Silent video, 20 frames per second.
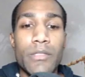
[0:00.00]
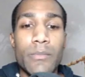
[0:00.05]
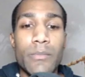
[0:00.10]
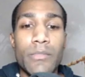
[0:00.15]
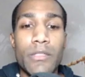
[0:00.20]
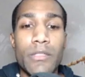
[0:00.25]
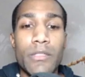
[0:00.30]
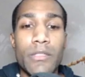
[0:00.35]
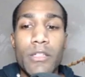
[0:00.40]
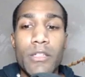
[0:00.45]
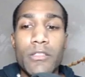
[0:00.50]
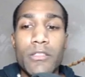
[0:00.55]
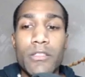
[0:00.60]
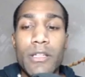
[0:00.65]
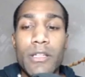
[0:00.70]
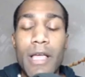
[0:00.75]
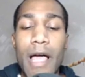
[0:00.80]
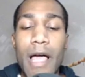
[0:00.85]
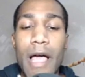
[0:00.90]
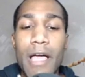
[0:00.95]
some suggested
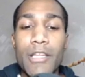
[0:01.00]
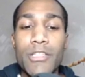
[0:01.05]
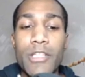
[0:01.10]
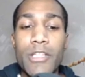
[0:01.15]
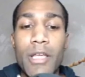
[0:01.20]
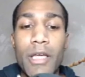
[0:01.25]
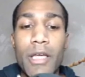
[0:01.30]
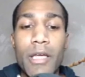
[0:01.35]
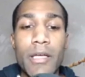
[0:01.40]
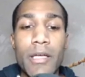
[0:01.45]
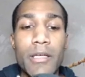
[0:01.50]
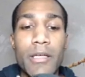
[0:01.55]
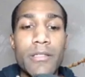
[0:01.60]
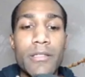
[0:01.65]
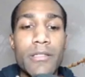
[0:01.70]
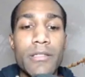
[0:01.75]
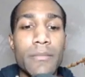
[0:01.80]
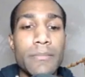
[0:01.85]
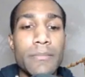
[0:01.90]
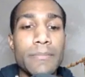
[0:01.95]

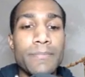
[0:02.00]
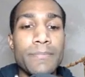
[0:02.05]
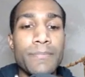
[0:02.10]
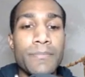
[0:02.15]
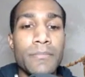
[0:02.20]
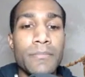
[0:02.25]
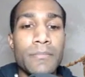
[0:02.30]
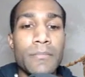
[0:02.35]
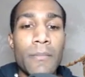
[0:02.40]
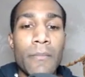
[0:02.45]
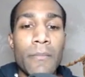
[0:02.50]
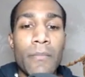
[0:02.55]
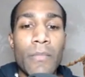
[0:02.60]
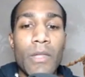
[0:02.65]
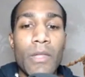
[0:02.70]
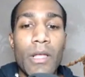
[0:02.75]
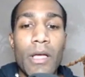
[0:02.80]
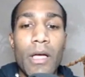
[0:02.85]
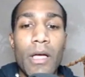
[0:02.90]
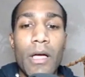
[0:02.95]
hashtags,
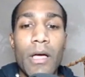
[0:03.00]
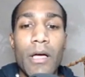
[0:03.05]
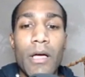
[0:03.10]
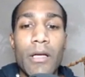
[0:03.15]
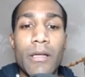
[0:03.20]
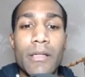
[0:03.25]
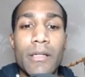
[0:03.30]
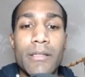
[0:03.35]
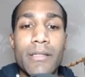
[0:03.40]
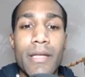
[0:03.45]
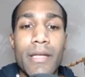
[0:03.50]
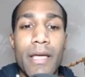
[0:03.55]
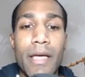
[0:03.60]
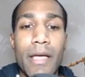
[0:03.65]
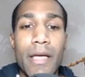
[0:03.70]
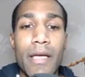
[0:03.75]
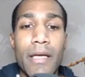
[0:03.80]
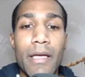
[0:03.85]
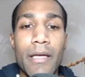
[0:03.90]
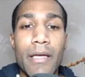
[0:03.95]

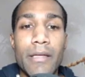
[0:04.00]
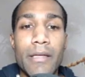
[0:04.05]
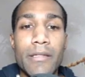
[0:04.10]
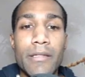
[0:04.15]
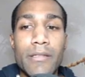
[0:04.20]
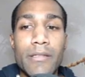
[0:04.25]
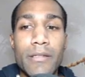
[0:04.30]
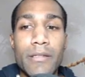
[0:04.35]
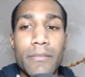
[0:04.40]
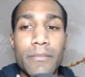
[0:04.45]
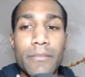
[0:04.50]
tags